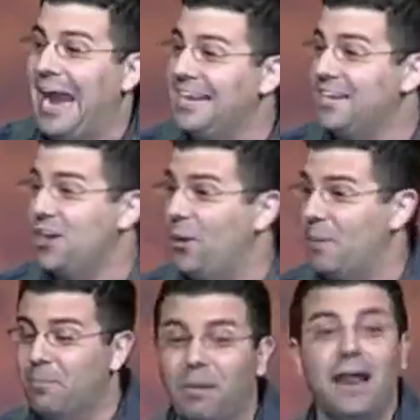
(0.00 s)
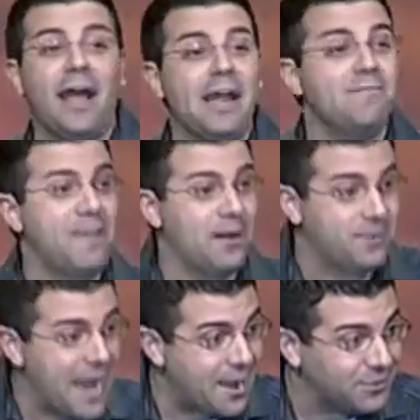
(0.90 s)
I didn't know it, but I
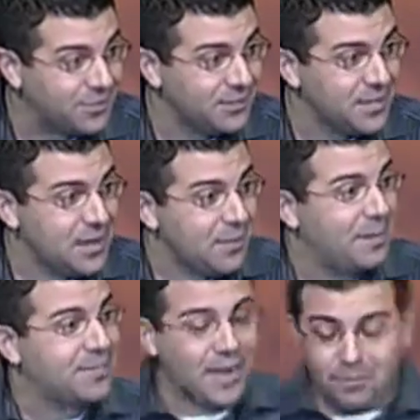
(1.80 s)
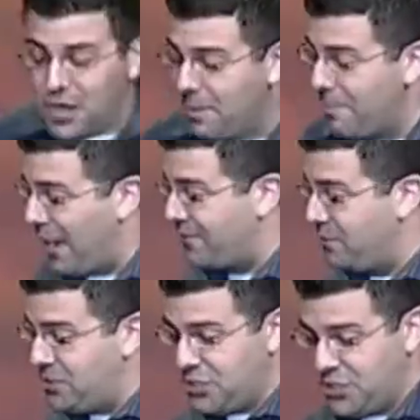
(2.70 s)
found out because I was coming back
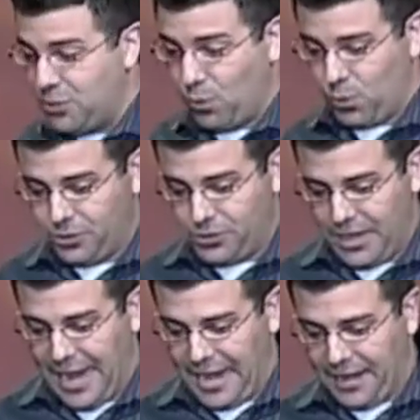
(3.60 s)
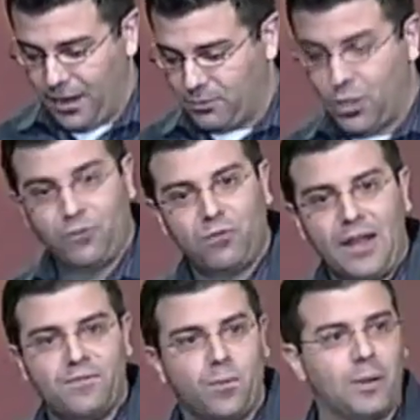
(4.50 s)
from Disney World, and I was on a
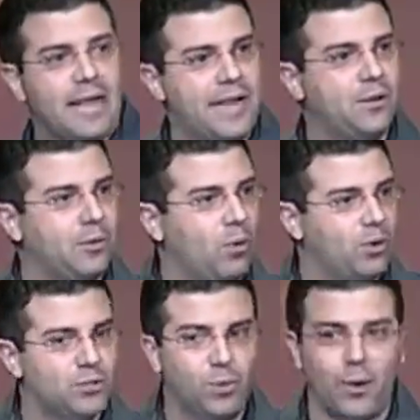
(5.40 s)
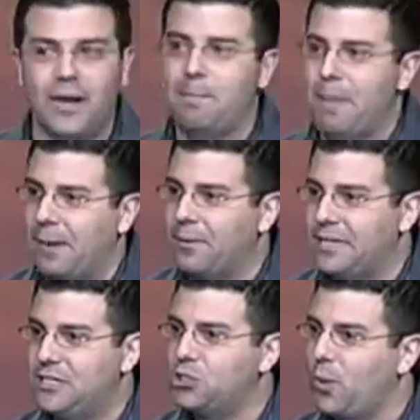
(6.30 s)
flight from Orlando to Baltimore, and
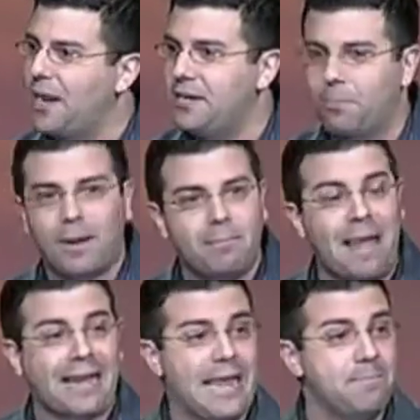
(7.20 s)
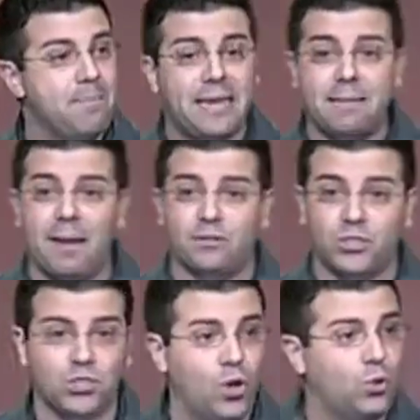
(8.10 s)
apparently trying to bring back a Mickey Mouse
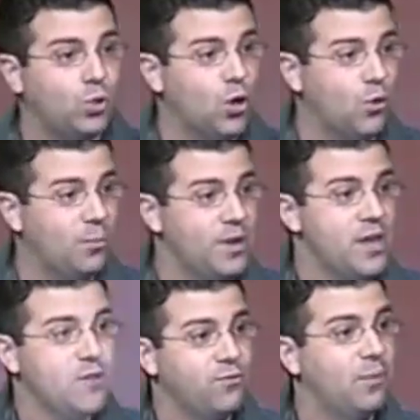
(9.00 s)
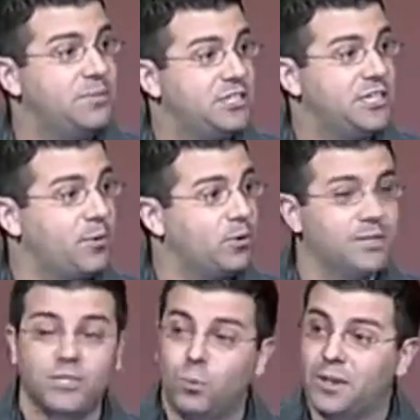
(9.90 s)
snow globe from Disney
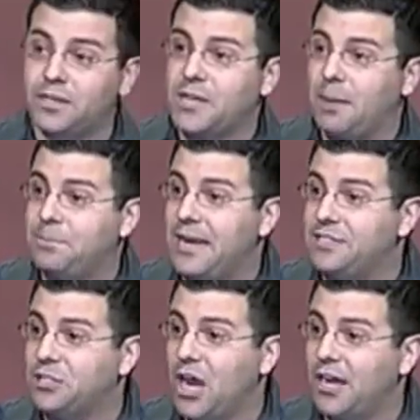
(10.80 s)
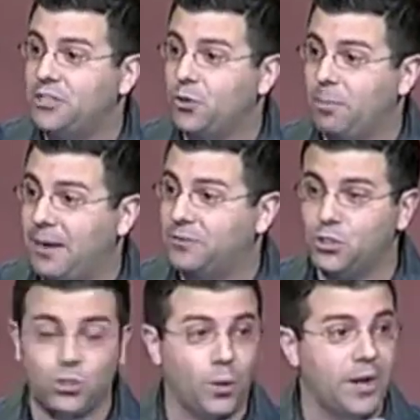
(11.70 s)
World is one of the top 10 signs you're about
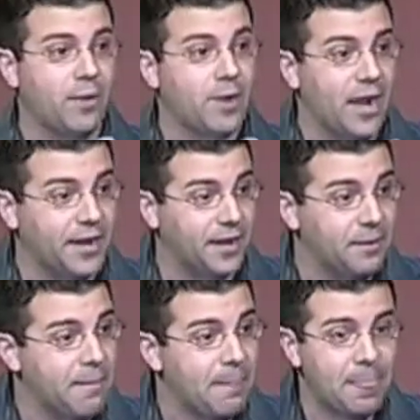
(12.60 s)
to join Al-Qaeda.